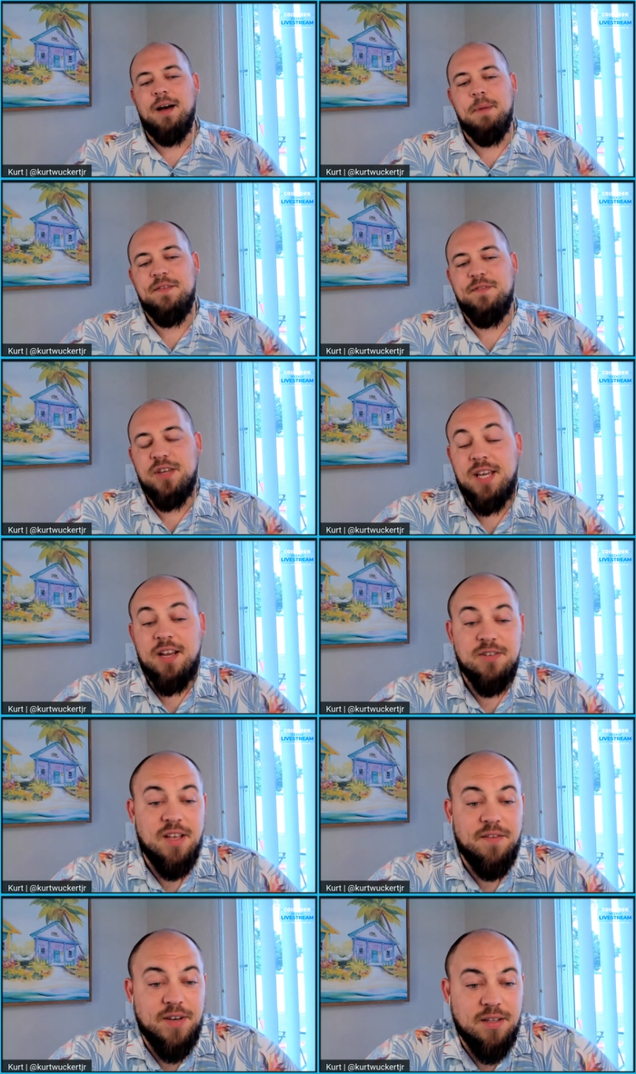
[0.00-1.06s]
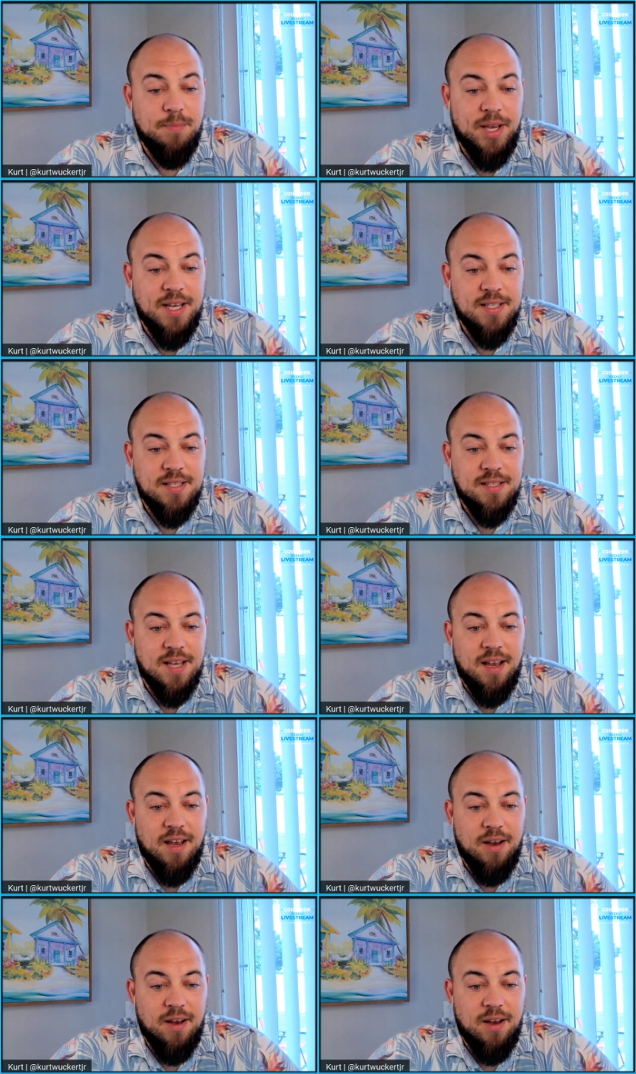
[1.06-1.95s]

But if you can get yourself into the place,